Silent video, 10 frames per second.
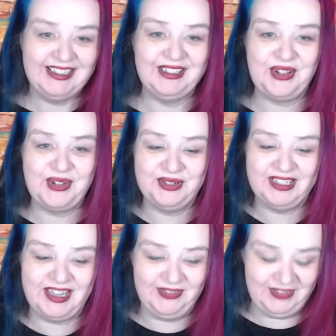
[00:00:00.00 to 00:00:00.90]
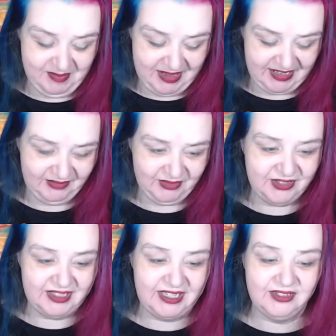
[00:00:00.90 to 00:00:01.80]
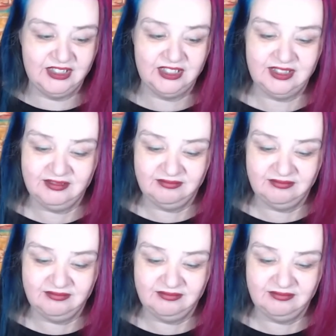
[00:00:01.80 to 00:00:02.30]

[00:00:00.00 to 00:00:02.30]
little gold safety pin. Well, not safe, just